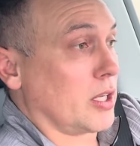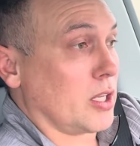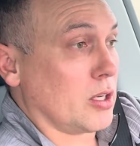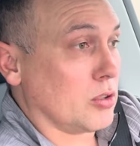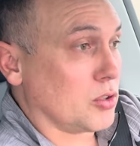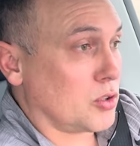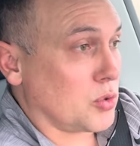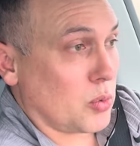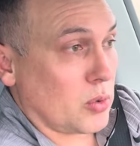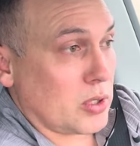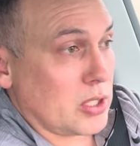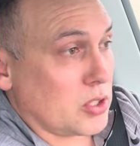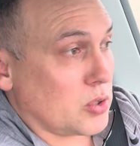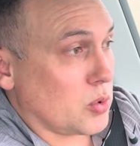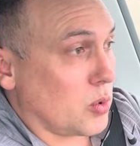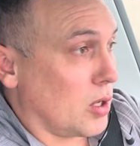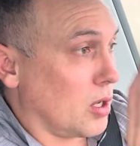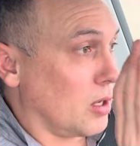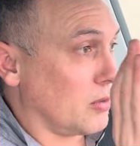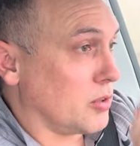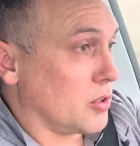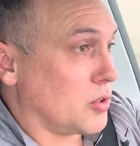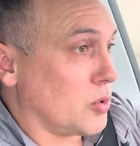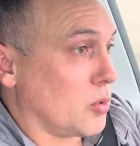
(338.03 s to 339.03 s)
You know,
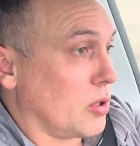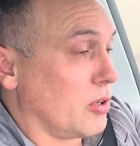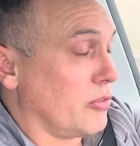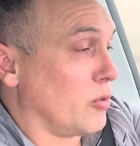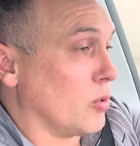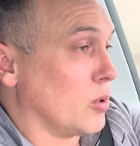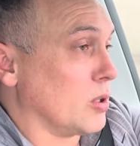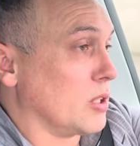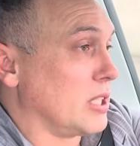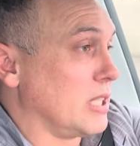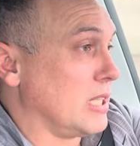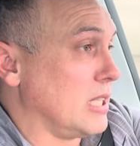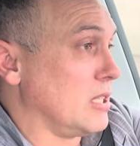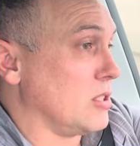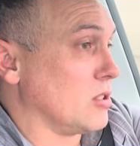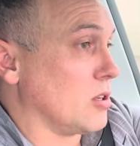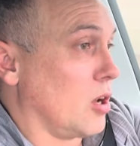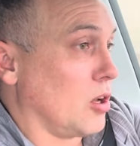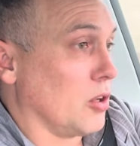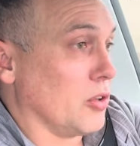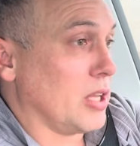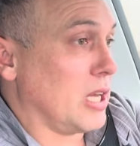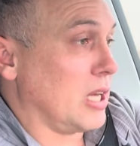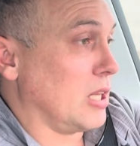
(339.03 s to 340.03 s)
2012 to 2014s
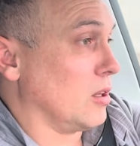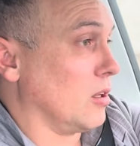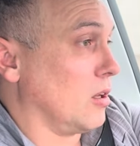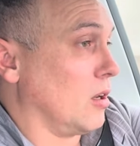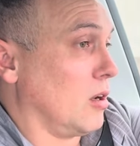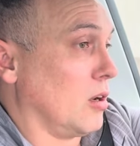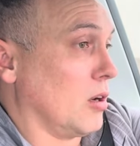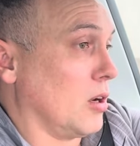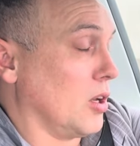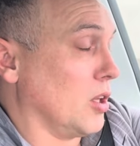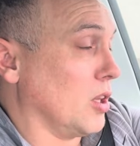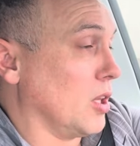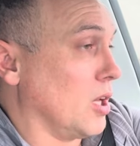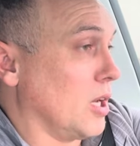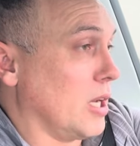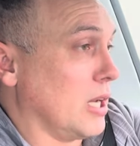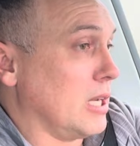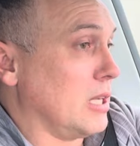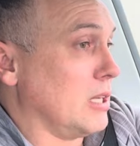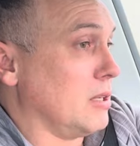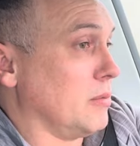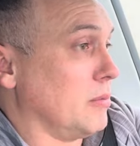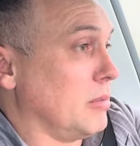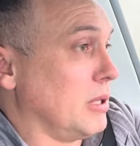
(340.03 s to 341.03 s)
all day long
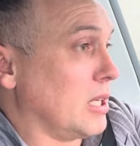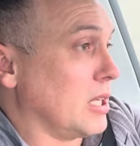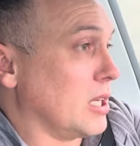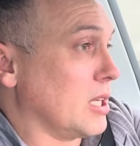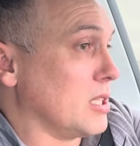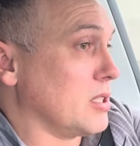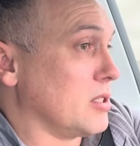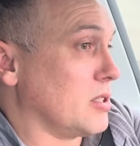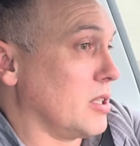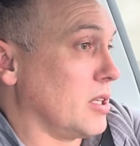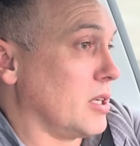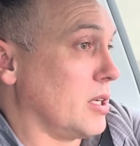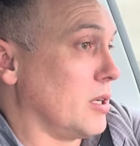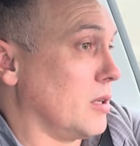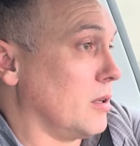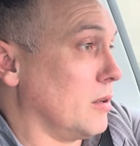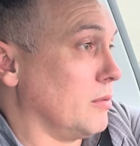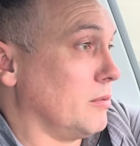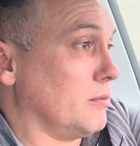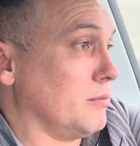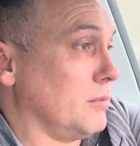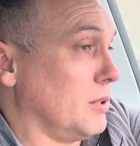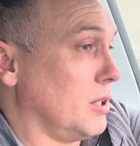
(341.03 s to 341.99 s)
online, because they're,